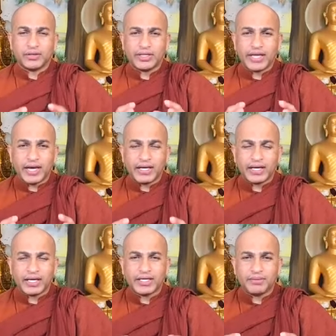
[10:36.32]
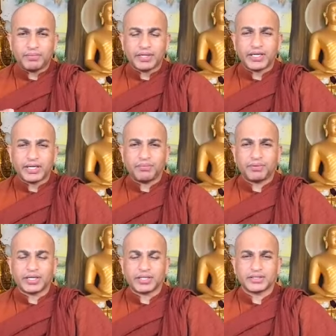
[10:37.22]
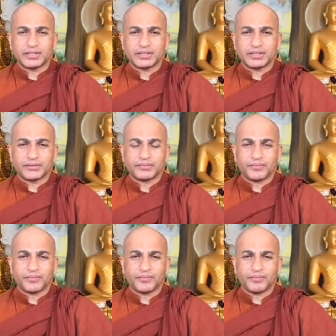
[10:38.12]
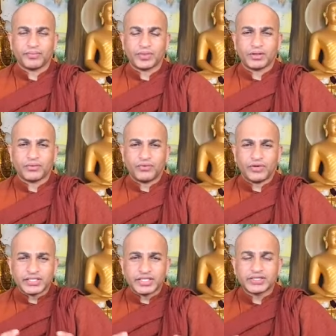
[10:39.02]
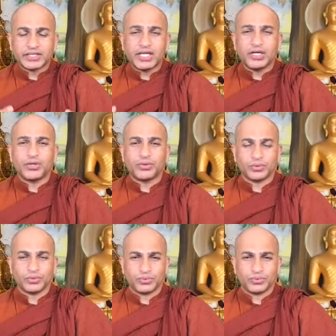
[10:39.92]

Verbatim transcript: there are different different versions in you